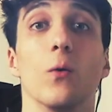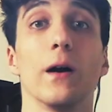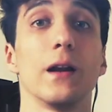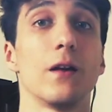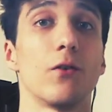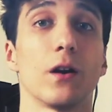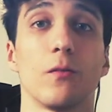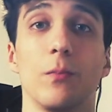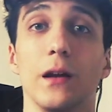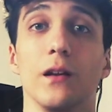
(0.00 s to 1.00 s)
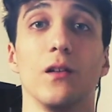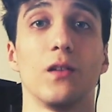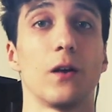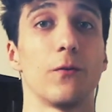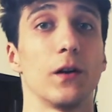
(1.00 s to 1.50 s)
Why I never explained
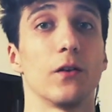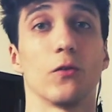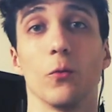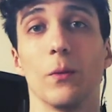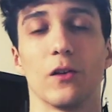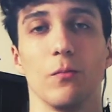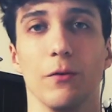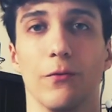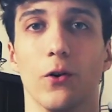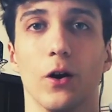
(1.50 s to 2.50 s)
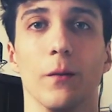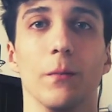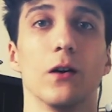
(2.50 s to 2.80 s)
this Airflare so much before?